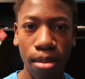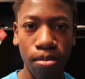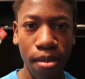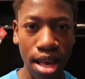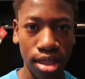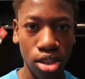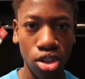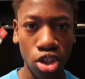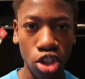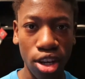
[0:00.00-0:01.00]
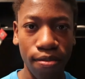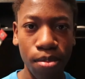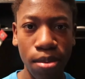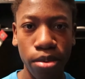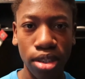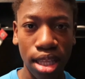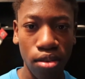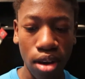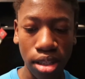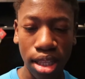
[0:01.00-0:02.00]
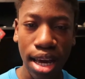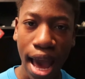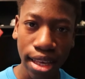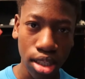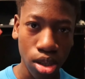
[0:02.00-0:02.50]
message to Chef Peepers and the rest of the guys